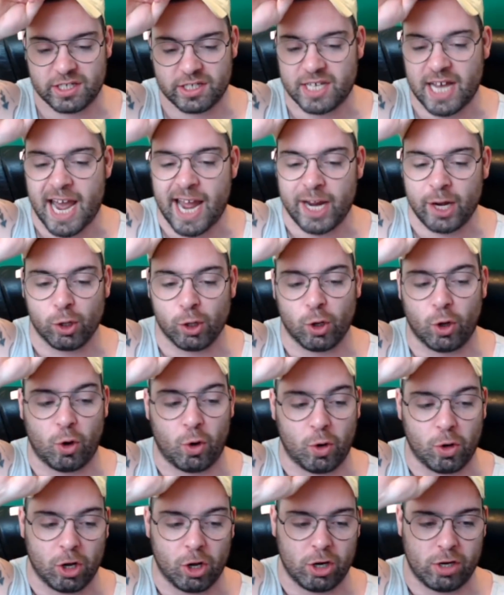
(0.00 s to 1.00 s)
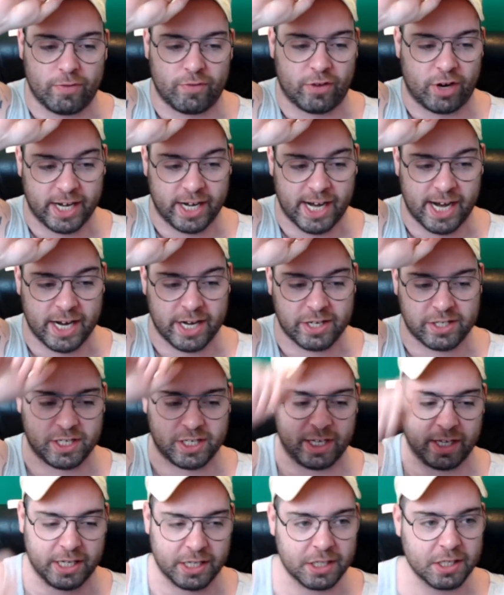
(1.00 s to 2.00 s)
is Hale all over again, isn't
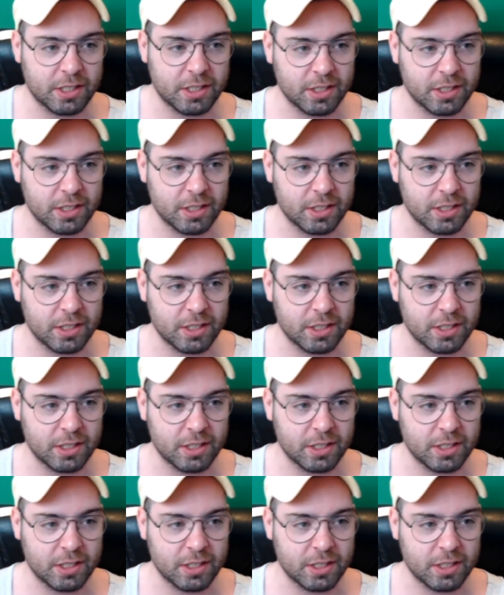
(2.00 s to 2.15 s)
it?